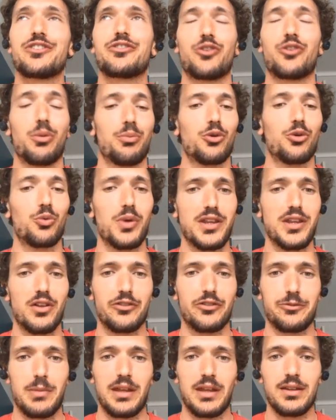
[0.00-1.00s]
from Reid
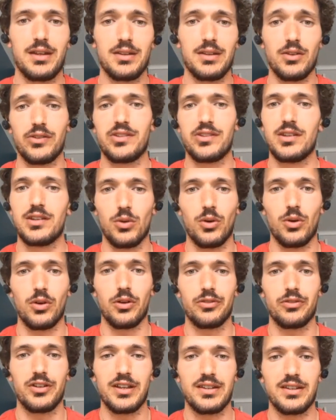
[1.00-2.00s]
Hoffman, the CEO of
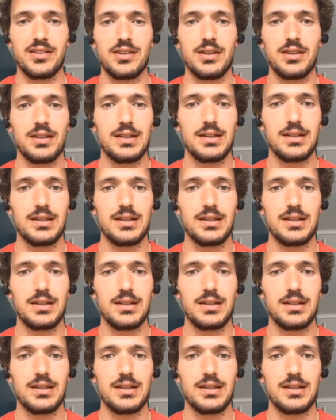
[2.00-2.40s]
LinkedIn,